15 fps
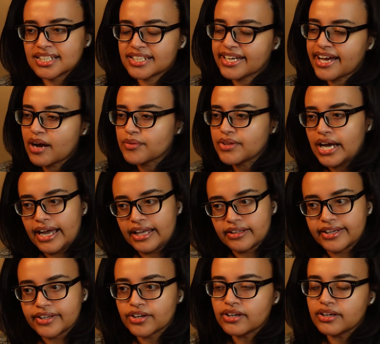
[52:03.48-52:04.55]
The guy with the
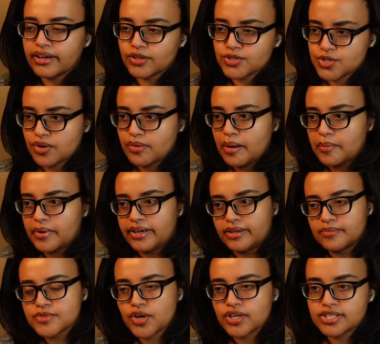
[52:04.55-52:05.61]
eyeliner, I also remember
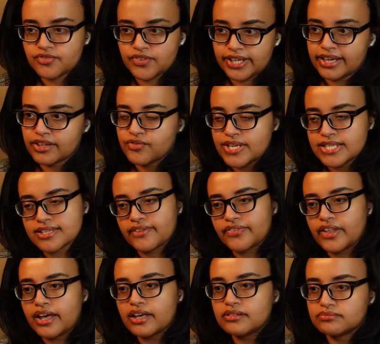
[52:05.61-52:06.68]
him. It's hard to forget a face like
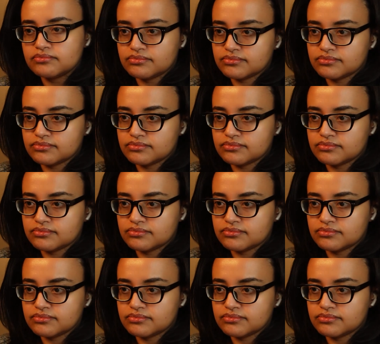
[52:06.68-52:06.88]
that.